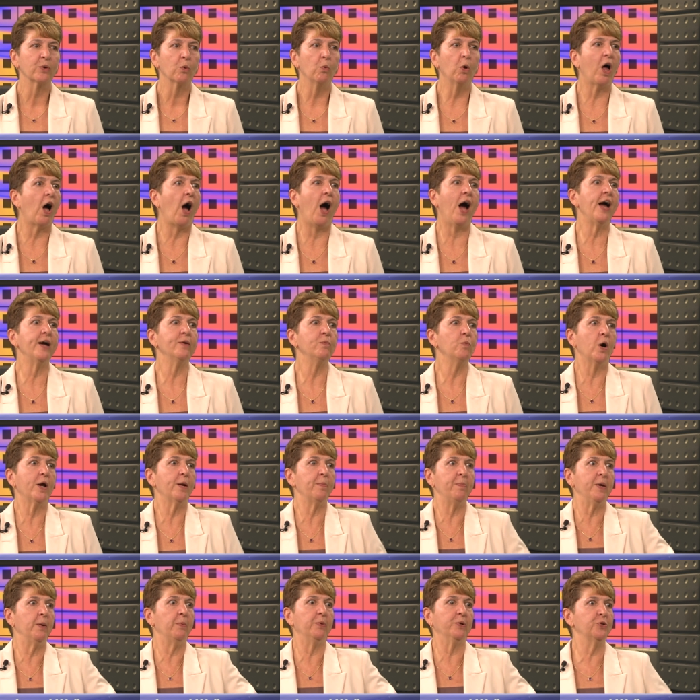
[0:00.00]
Well, I
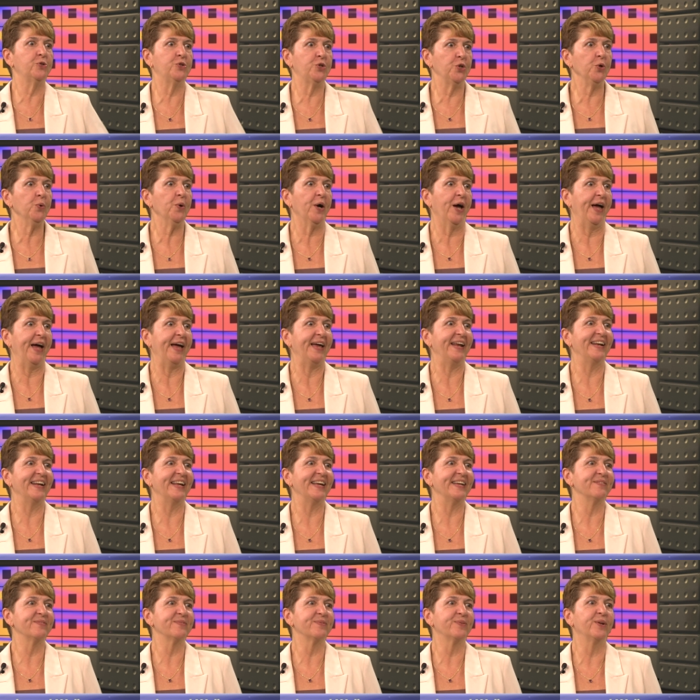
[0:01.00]
want to be able to do it.
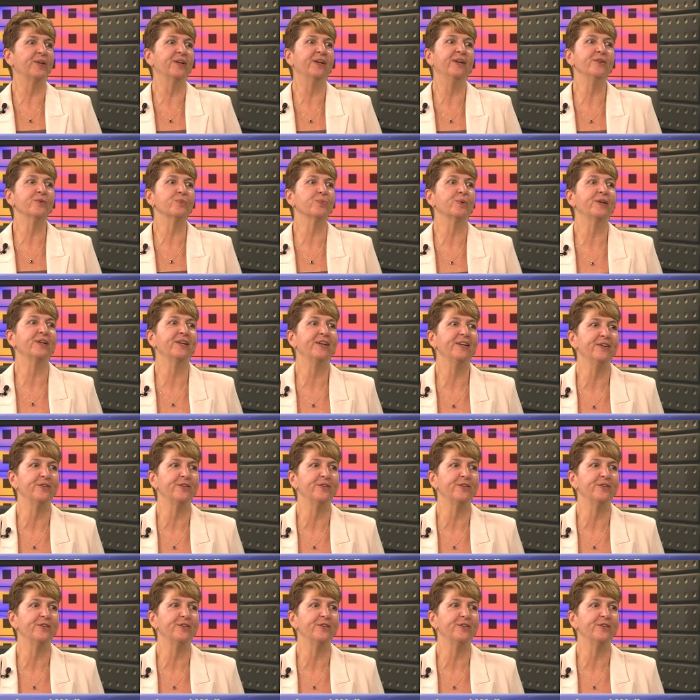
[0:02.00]
Well, it is what it